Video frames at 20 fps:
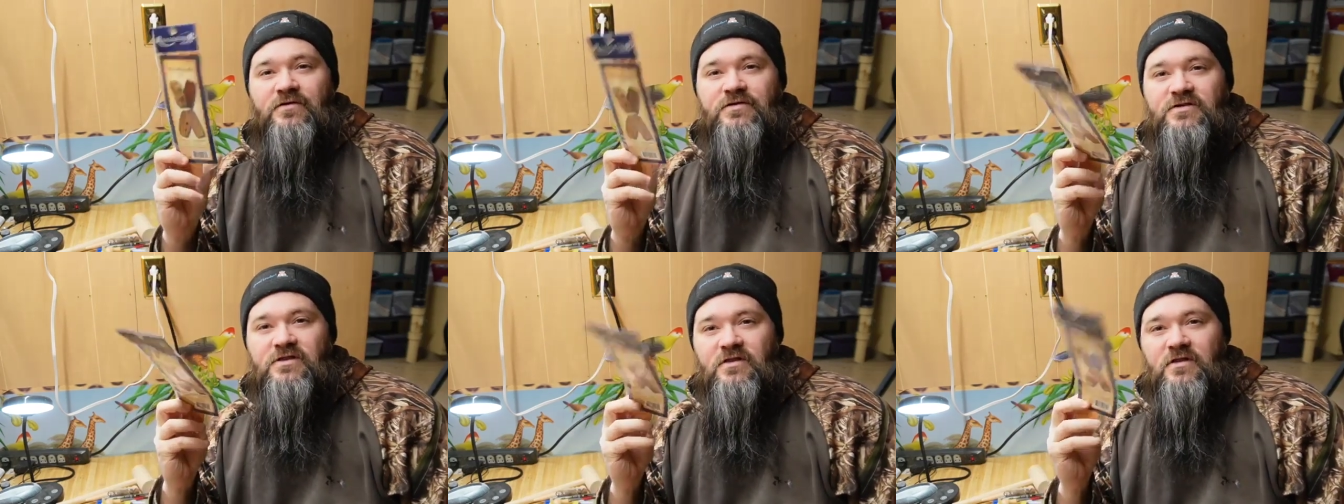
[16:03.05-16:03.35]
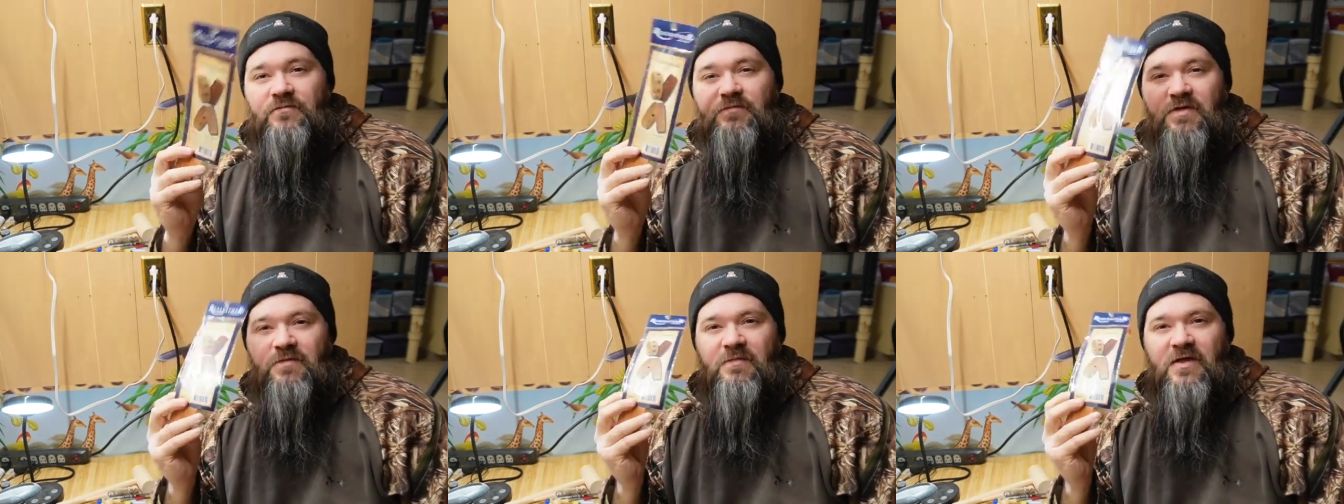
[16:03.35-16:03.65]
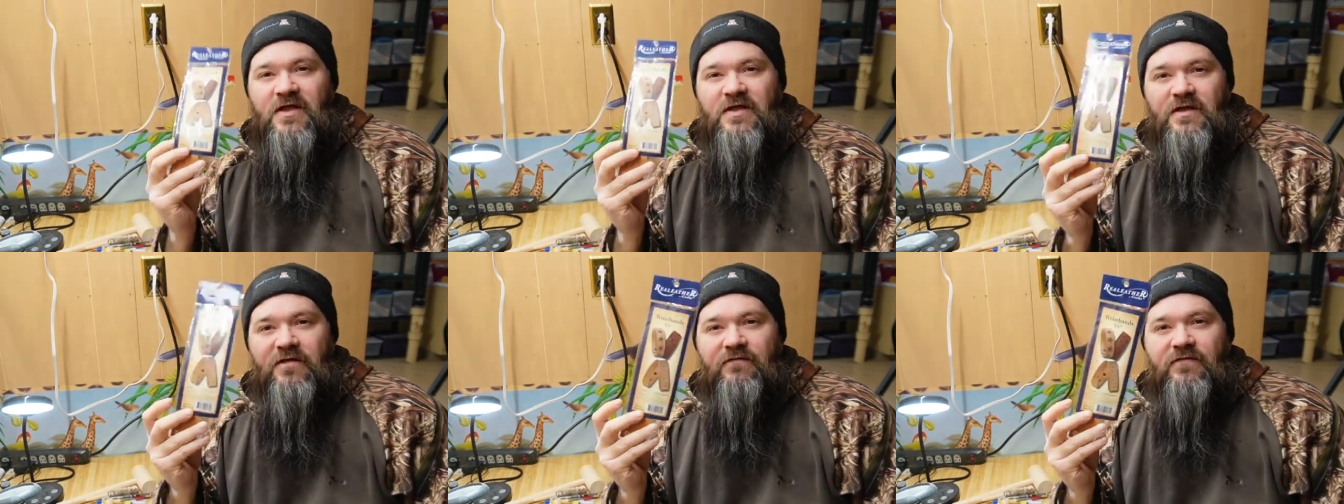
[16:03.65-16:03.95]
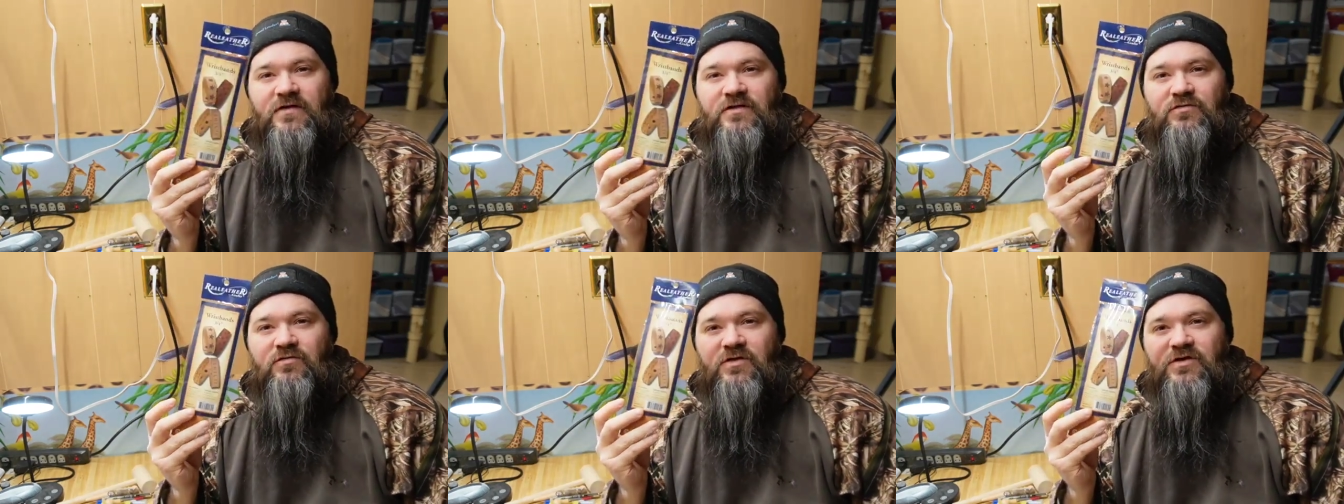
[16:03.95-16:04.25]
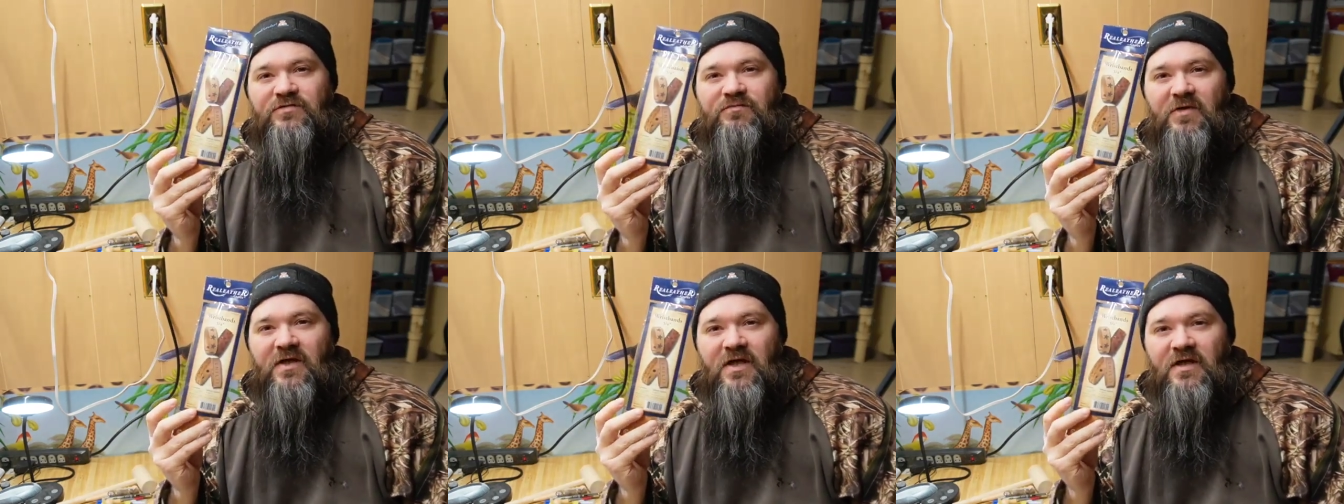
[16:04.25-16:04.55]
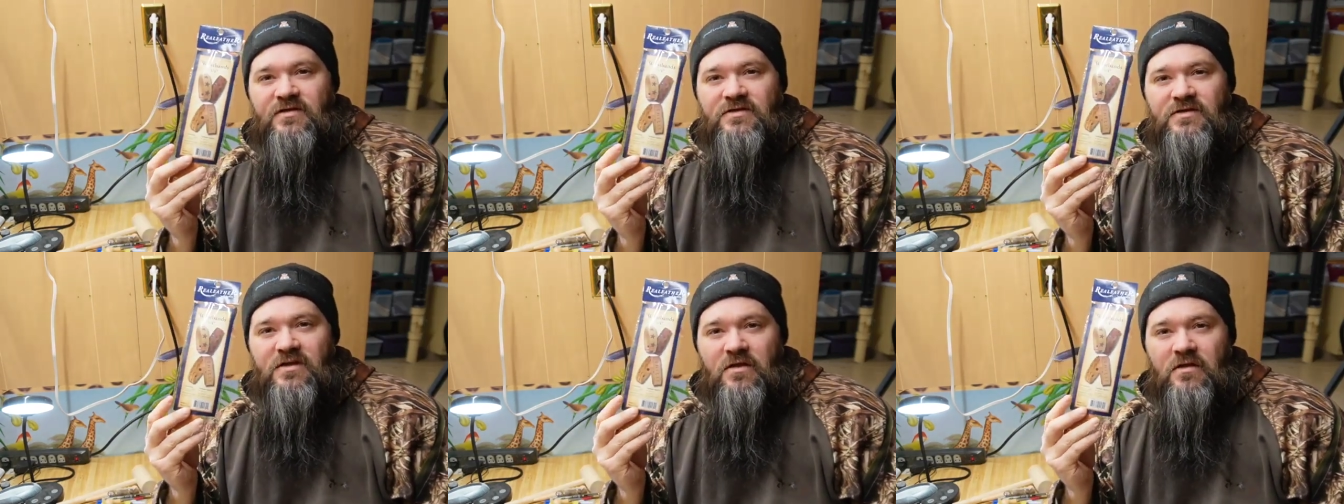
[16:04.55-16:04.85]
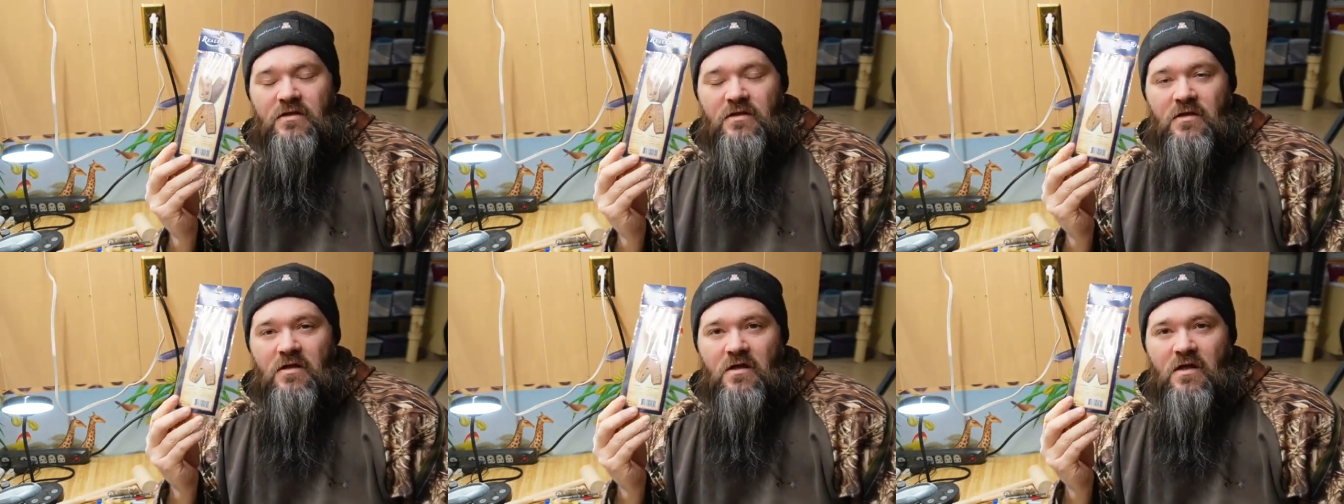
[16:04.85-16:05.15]
is going to be making these wristbands.
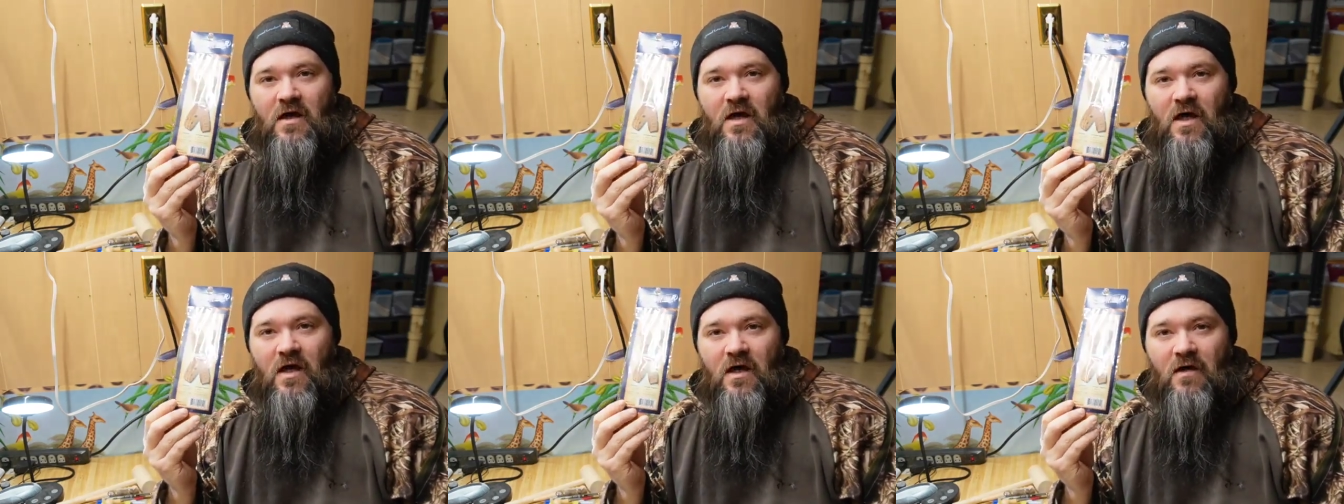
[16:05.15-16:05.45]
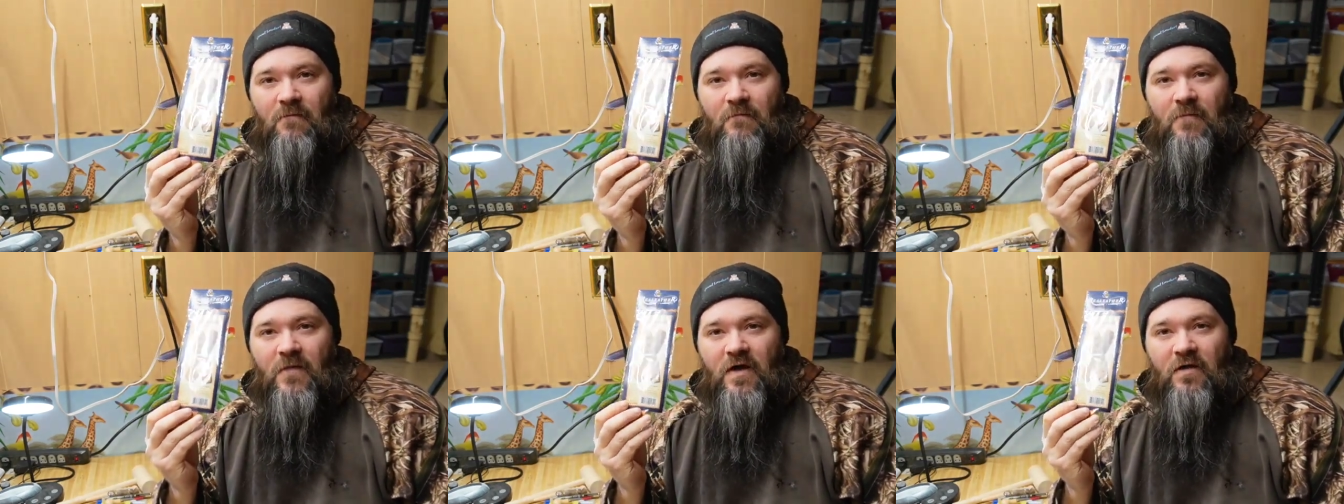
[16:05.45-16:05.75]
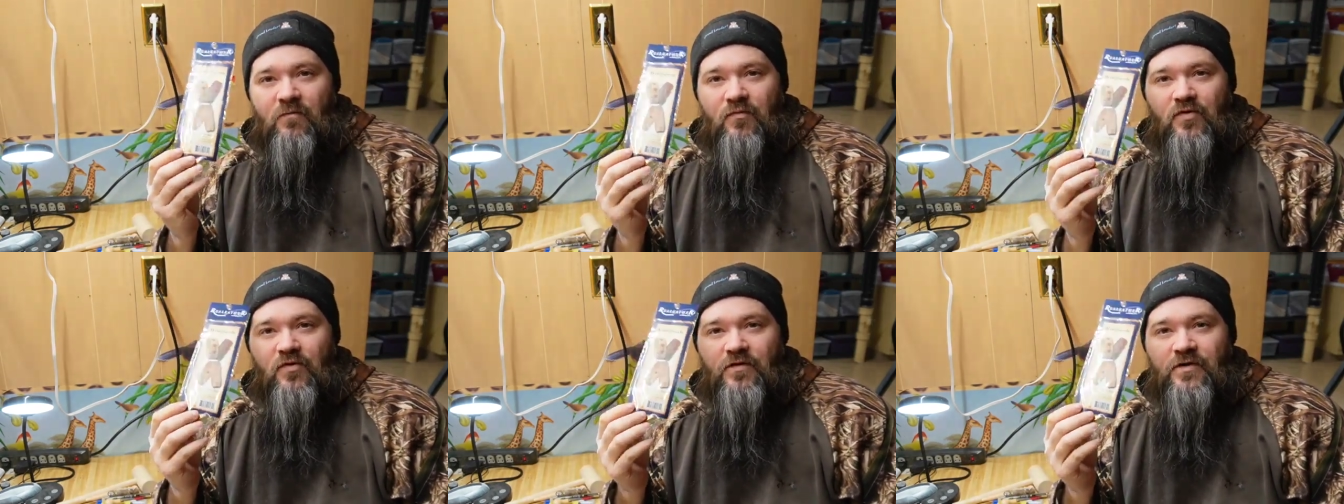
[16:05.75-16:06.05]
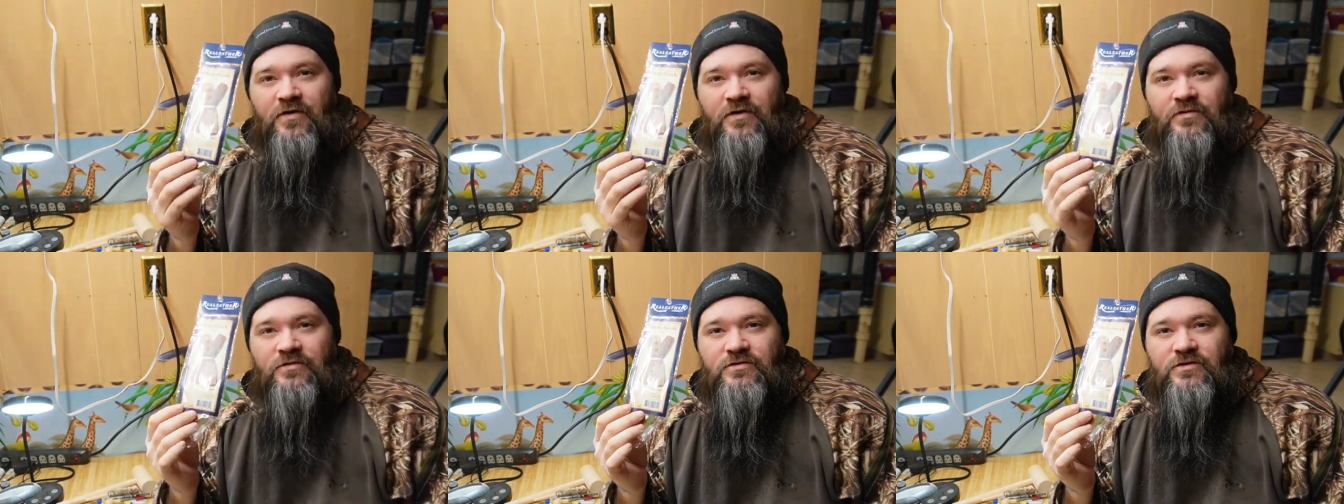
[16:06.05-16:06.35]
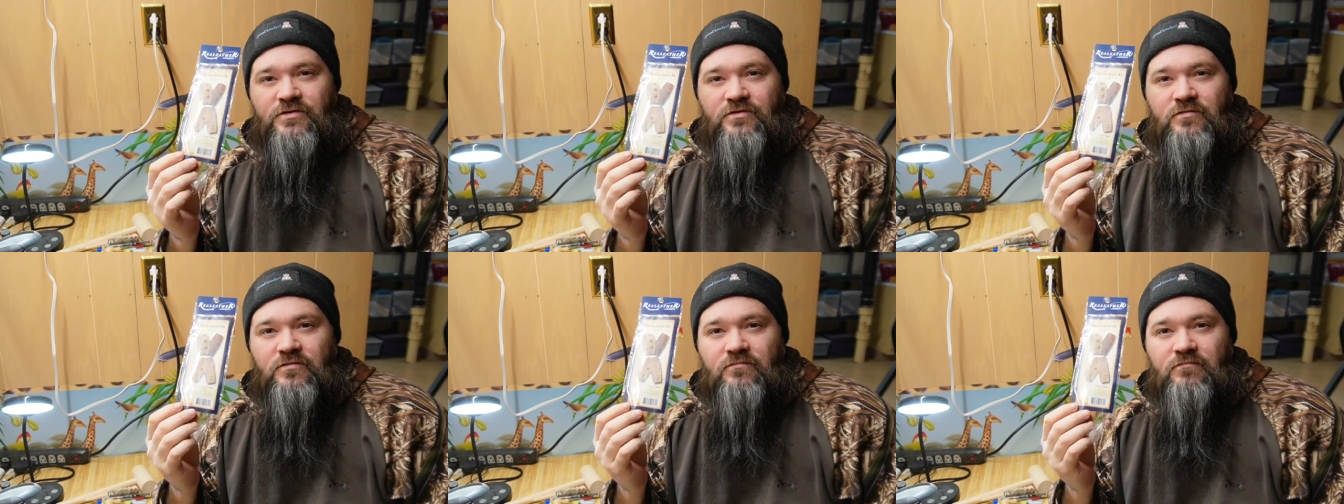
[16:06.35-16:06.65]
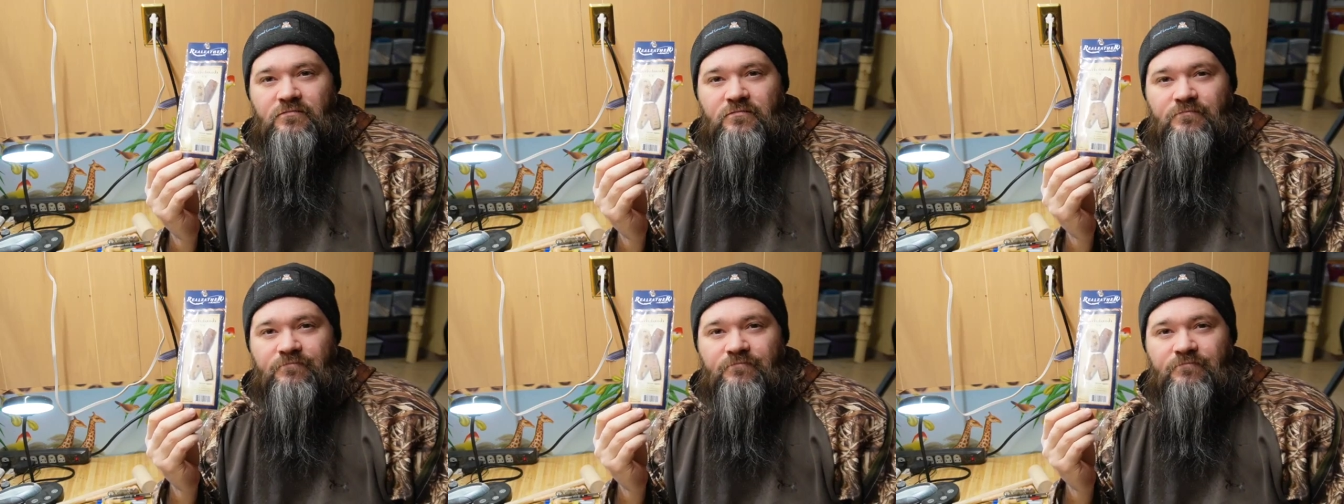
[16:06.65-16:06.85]
Uh, I implore you to